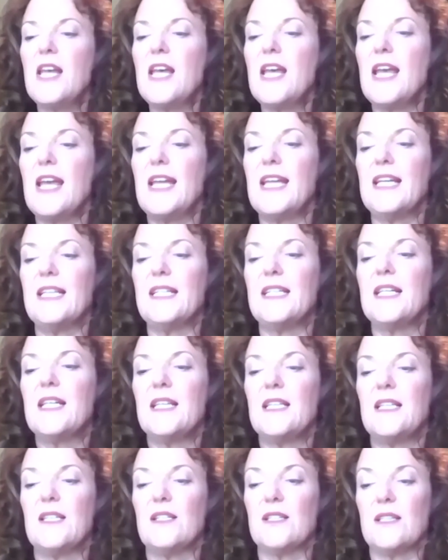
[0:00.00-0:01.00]
and
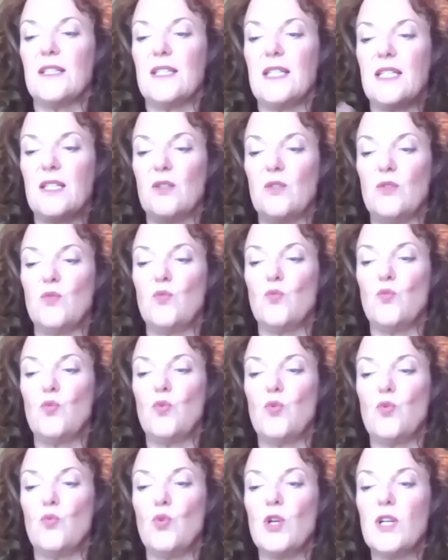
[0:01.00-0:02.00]
that they can
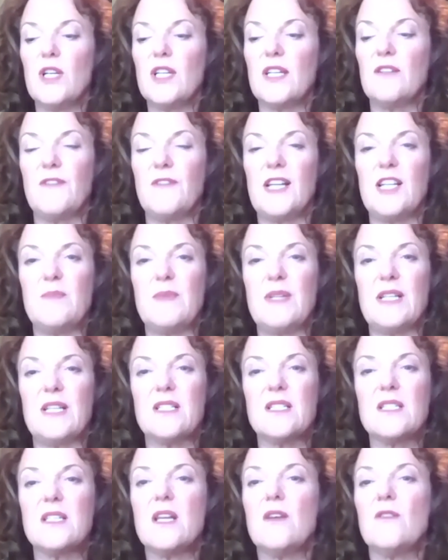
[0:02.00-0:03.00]
work at
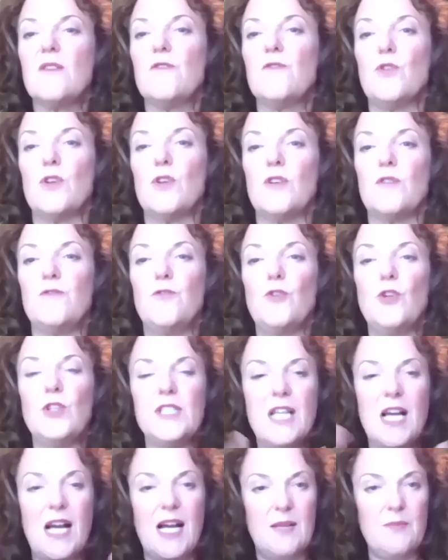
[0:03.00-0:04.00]
Vitamix for
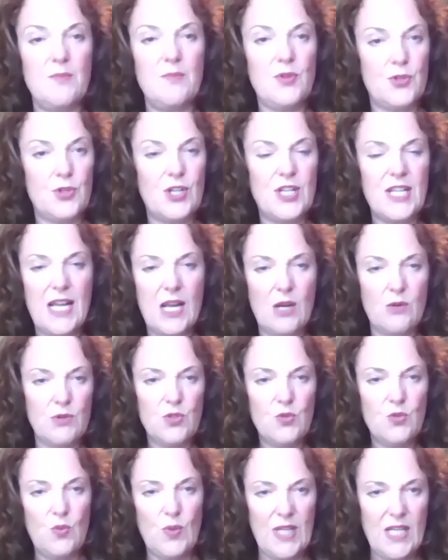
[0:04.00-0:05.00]
full-time, 30
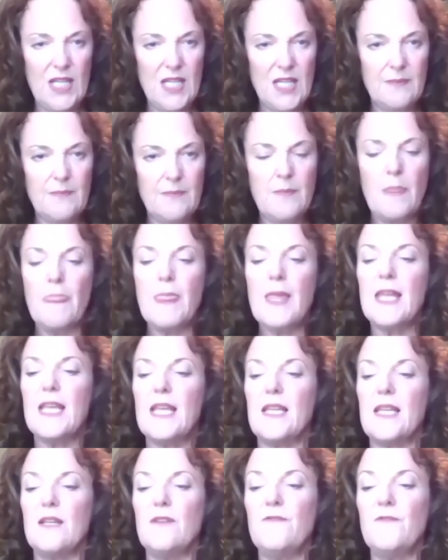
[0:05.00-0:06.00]
hours a week. Mm-hmm.
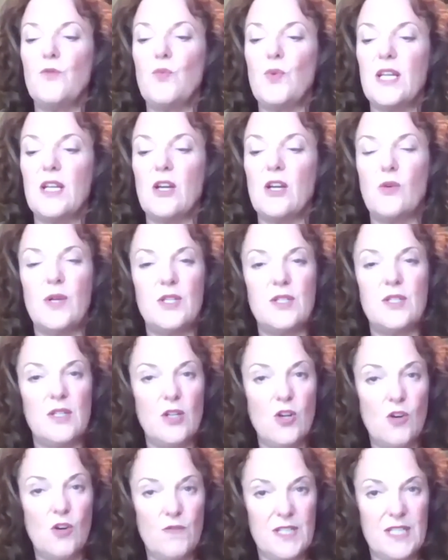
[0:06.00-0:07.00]
If we go into an
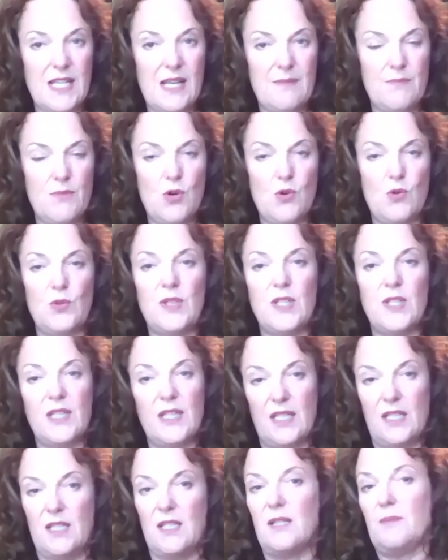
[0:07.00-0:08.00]
overtime mode, then
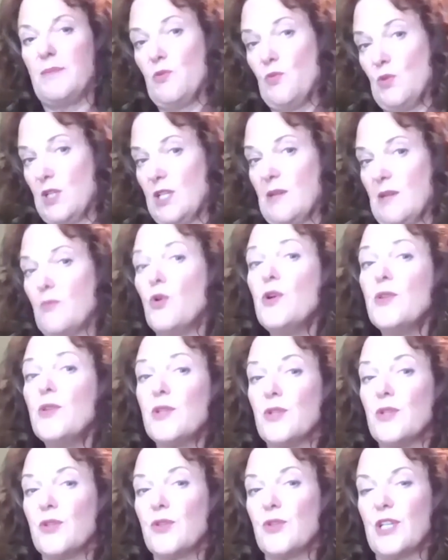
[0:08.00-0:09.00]
they could be working more
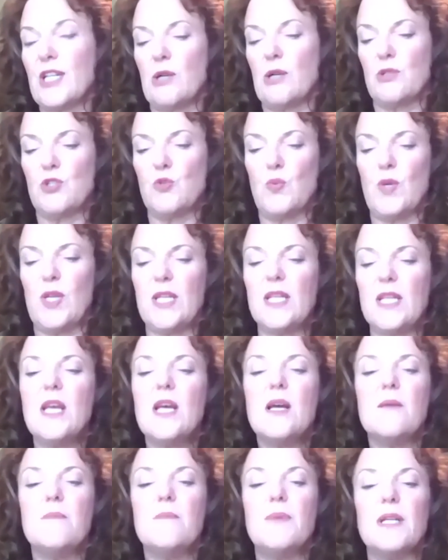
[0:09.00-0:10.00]
than the 30 hours a week,
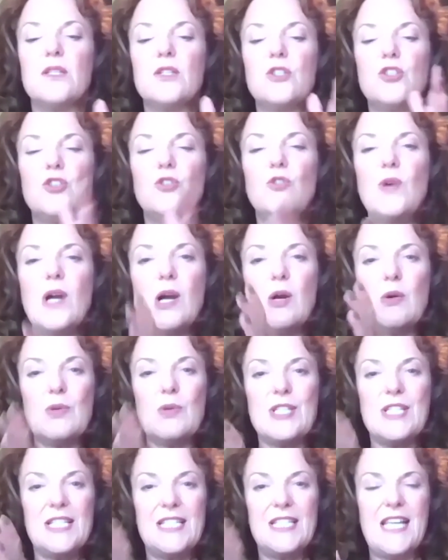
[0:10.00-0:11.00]
but 2
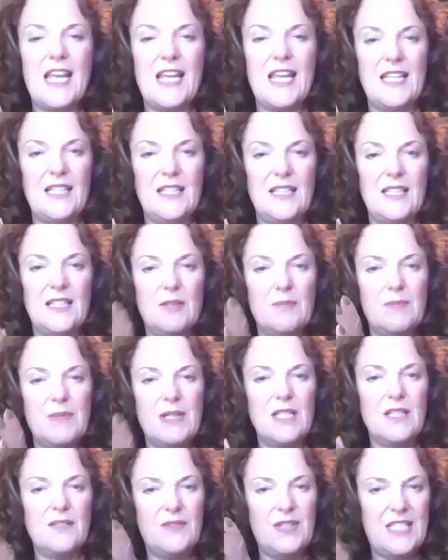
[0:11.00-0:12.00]
hours a day in the
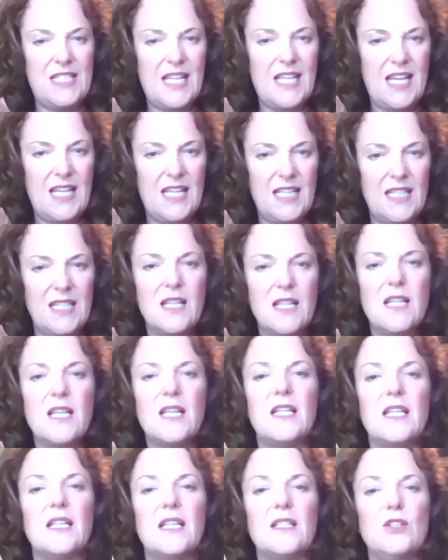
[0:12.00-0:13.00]
middle of the day.
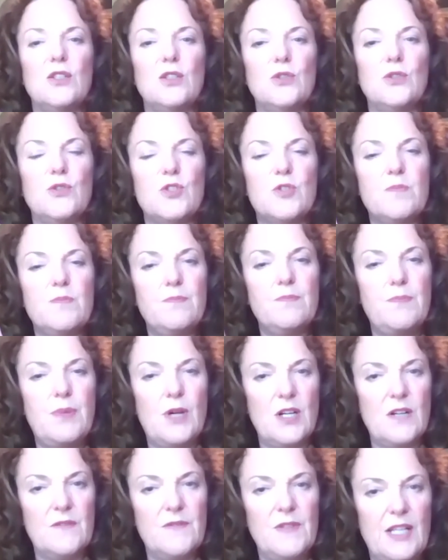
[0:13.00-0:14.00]
It includes
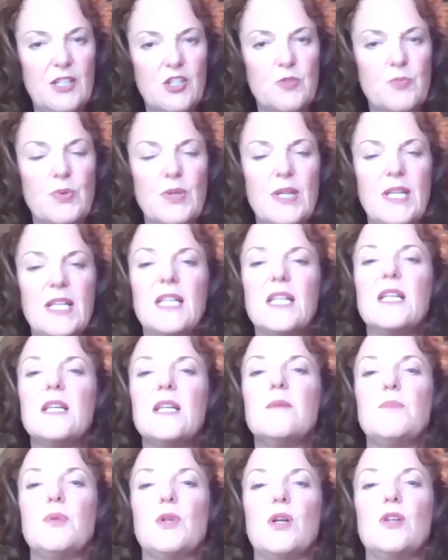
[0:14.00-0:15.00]
part of a lunch break,
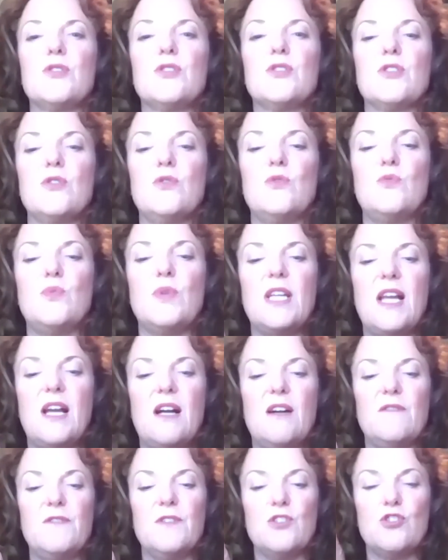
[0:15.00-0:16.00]
but also we
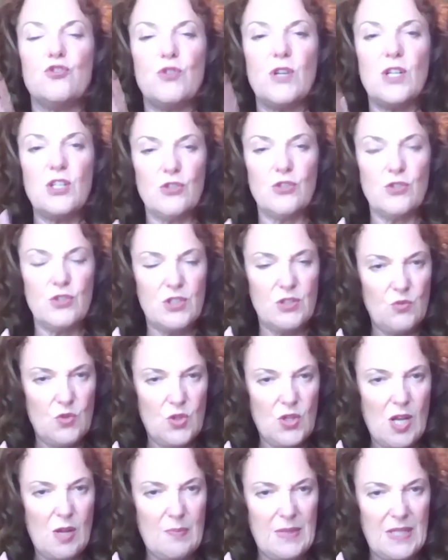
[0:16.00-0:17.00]
have instructors that will
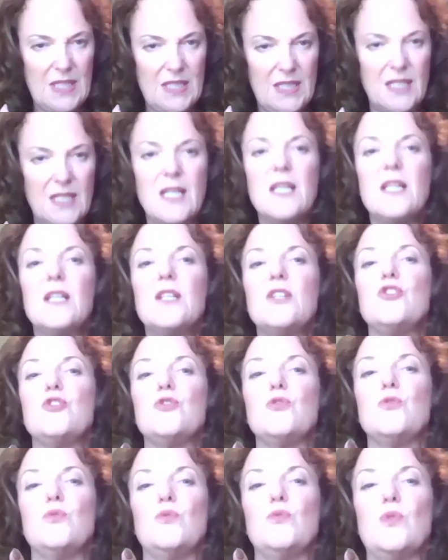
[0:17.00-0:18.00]
come in
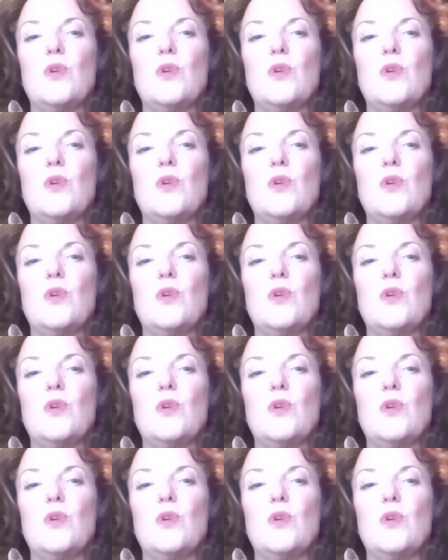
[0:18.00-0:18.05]
to